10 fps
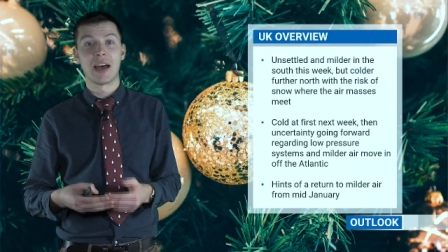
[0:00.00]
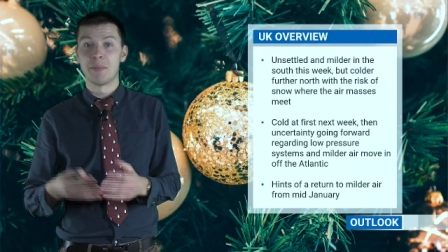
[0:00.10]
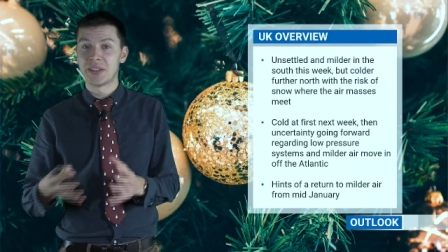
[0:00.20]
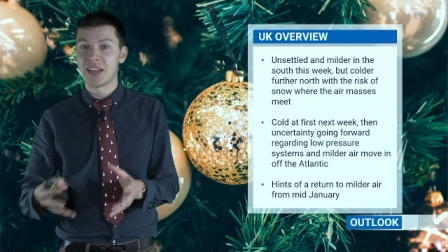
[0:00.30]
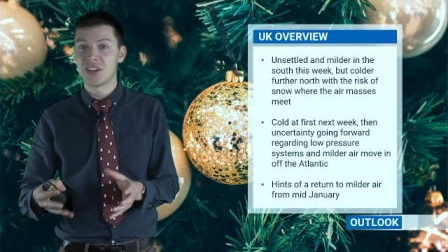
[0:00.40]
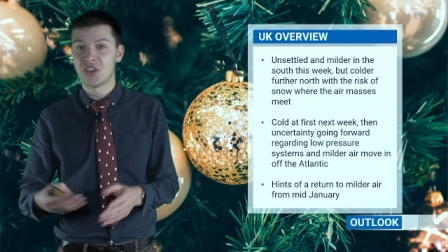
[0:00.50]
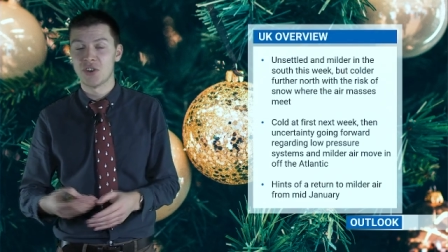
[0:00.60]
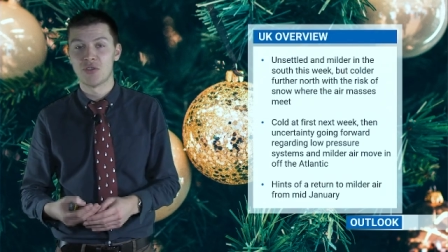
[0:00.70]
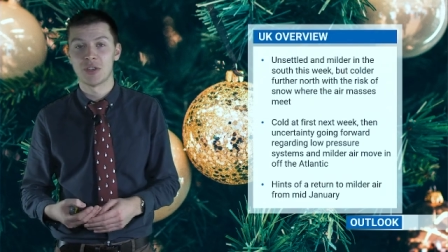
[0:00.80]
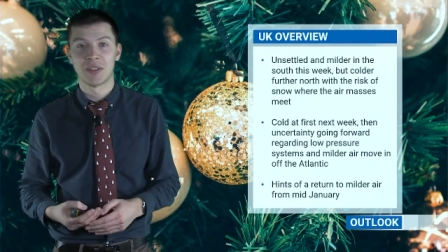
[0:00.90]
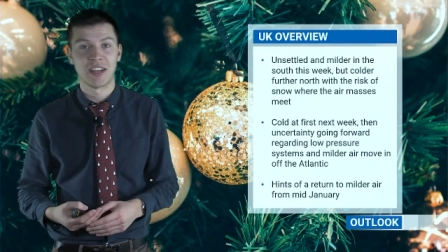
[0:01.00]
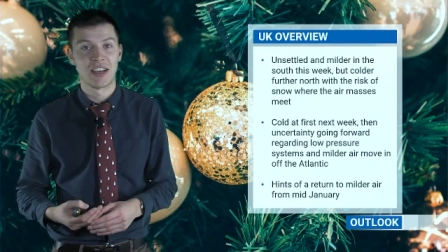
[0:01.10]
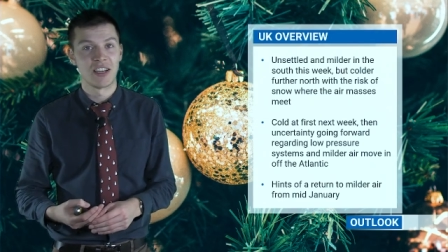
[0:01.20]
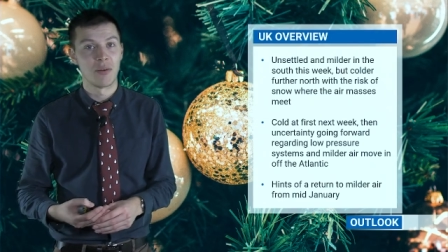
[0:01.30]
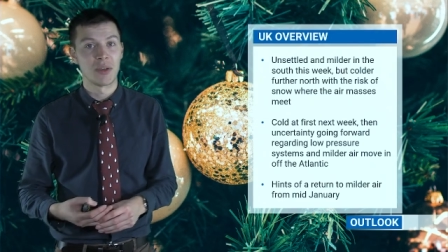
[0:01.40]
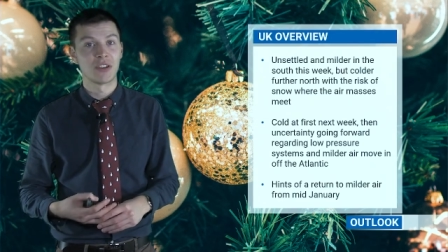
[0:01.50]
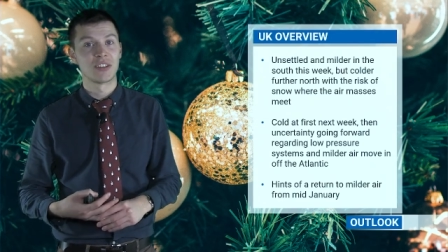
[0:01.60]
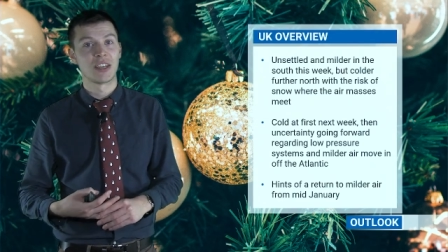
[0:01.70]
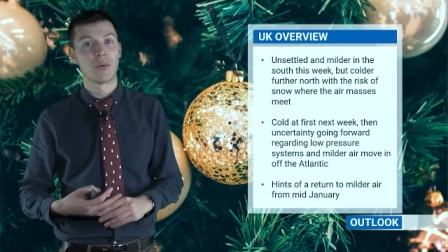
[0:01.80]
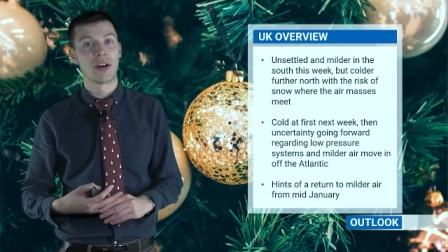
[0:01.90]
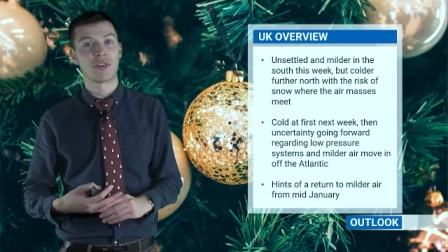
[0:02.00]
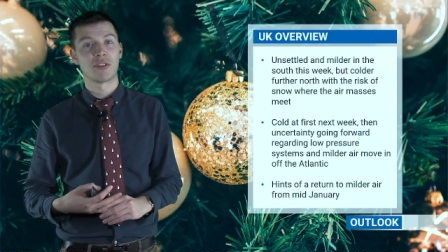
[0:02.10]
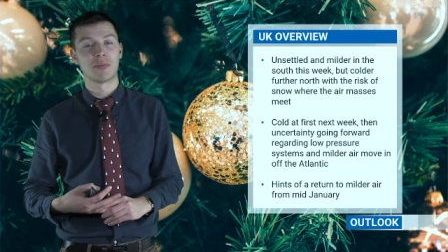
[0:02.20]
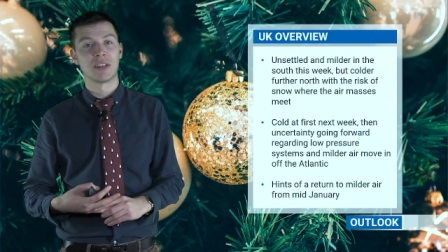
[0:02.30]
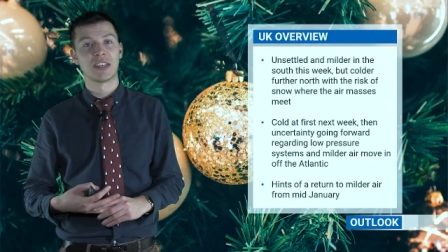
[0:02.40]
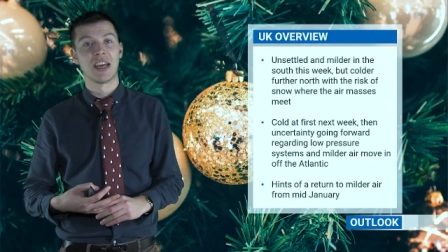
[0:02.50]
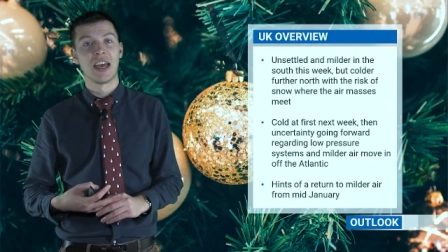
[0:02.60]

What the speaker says: And potentially on Christmas Day, you know, we could see a white Christmas